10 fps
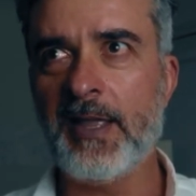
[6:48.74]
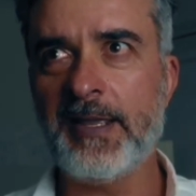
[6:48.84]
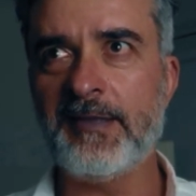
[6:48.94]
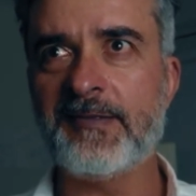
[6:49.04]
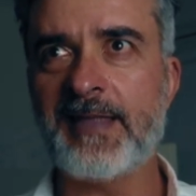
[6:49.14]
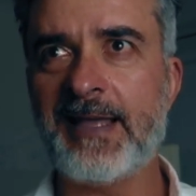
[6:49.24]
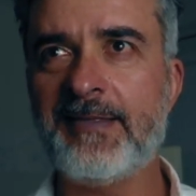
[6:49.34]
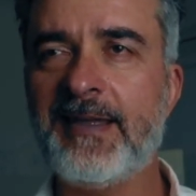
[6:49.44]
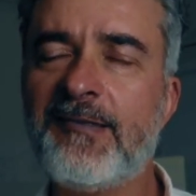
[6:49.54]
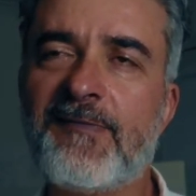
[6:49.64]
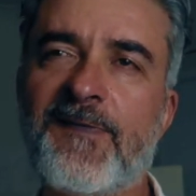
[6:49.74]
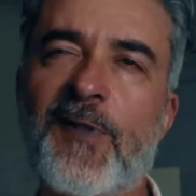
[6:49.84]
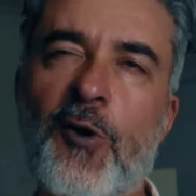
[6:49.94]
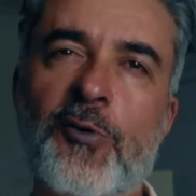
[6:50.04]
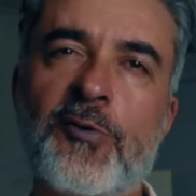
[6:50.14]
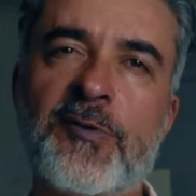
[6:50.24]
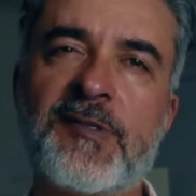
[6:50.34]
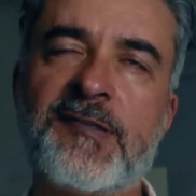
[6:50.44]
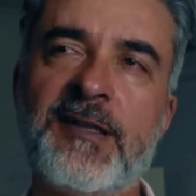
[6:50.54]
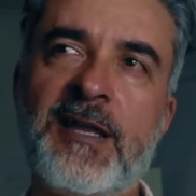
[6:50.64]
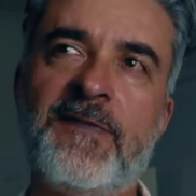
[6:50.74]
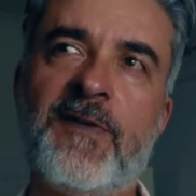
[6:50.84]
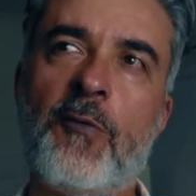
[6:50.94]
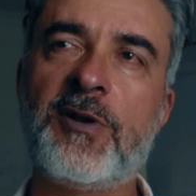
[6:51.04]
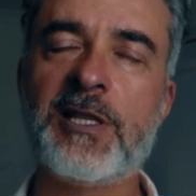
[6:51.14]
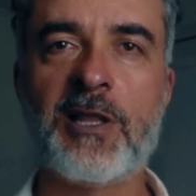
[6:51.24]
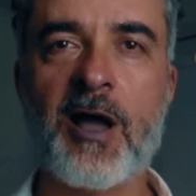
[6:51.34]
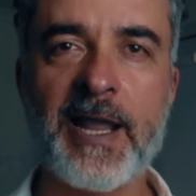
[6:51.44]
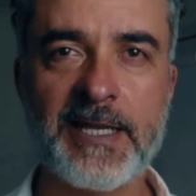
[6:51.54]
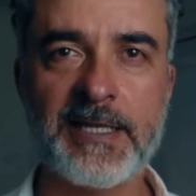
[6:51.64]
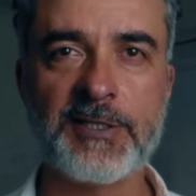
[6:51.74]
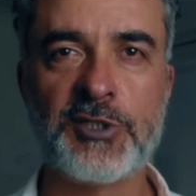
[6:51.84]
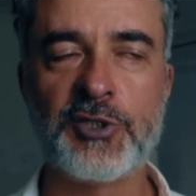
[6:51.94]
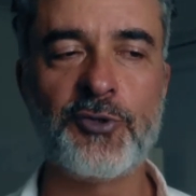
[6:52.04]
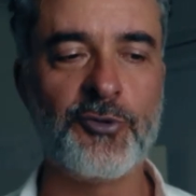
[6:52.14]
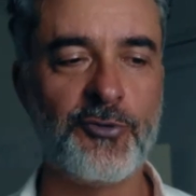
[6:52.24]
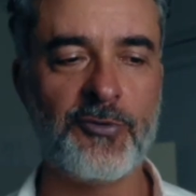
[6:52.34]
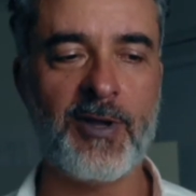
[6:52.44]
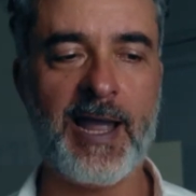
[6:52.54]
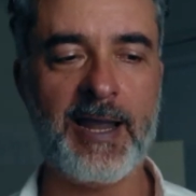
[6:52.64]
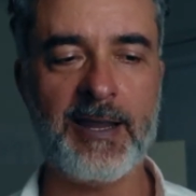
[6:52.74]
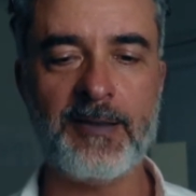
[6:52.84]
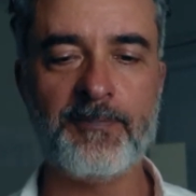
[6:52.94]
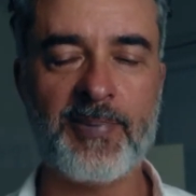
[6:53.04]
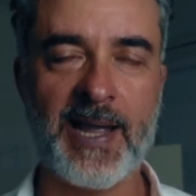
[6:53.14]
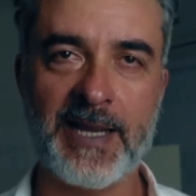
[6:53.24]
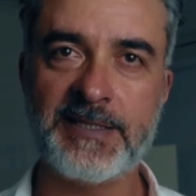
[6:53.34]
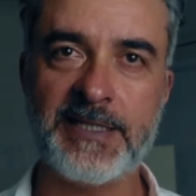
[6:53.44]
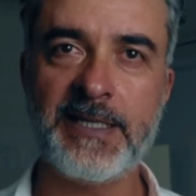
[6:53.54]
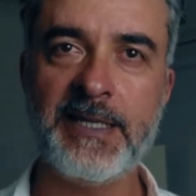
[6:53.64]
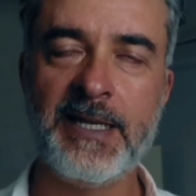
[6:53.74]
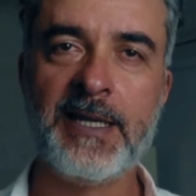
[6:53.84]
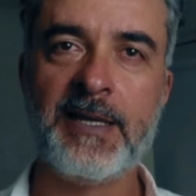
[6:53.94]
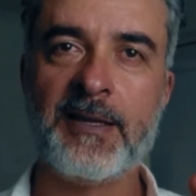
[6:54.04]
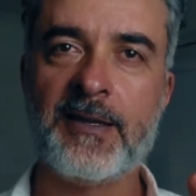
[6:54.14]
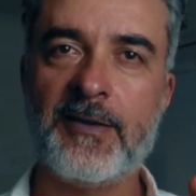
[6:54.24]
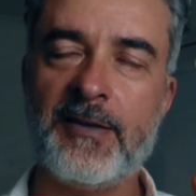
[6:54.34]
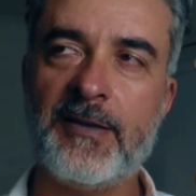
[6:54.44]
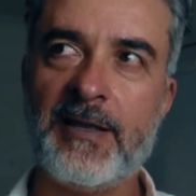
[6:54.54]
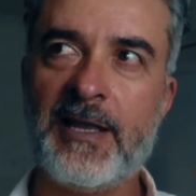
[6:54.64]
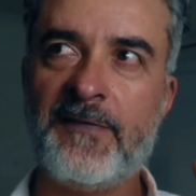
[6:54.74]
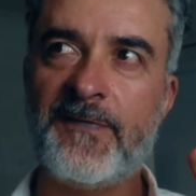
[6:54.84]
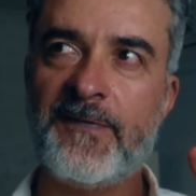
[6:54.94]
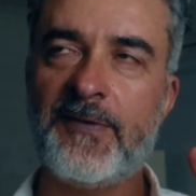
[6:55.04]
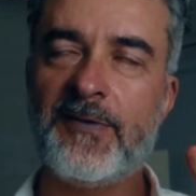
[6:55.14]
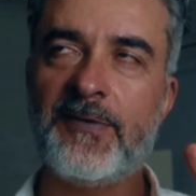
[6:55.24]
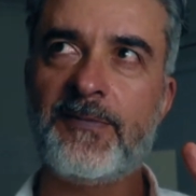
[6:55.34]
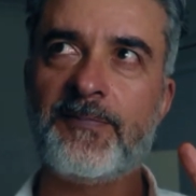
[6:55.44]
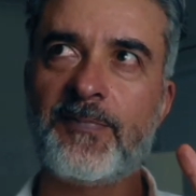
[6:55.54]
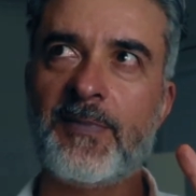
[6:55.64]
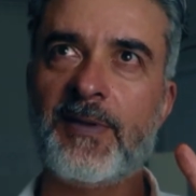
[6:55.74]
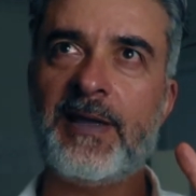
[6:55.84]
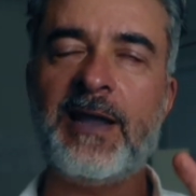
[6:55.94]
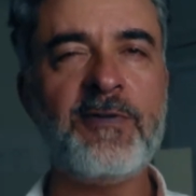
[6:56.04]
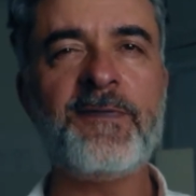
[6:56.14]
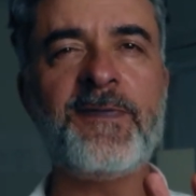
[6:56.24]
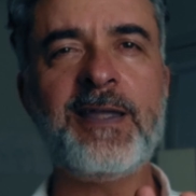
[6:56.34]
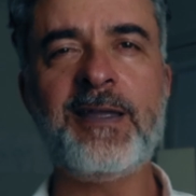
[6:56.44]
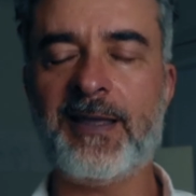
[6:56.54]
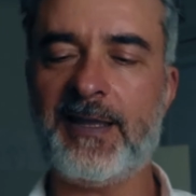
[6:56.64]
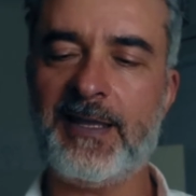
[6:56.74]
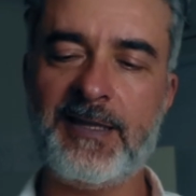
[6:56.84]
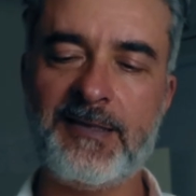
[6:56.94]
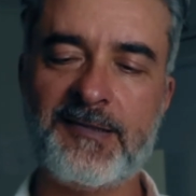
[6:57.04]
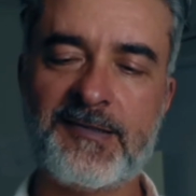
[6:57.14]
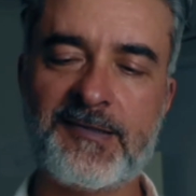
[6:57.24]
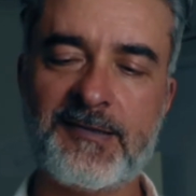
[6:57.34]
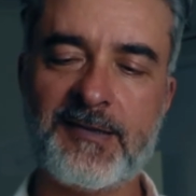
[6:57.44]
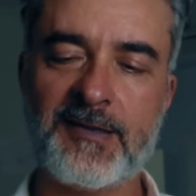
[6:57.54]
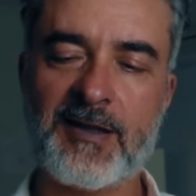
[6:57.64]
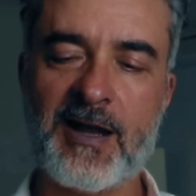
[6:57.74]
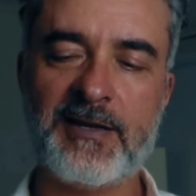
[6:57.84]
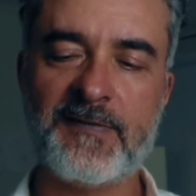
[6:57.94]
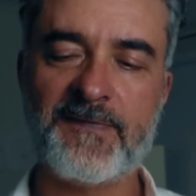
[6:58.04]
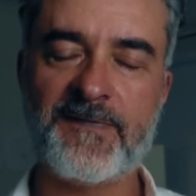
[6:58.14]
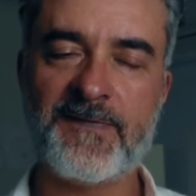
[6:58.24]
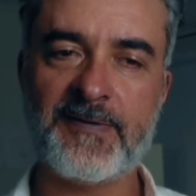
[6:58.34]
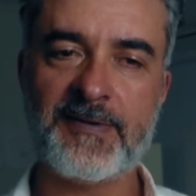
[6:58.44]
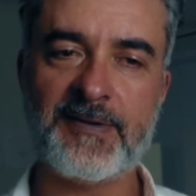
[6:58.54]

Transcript: is that these florals, if I want to liken it to a painting, if everything is kind of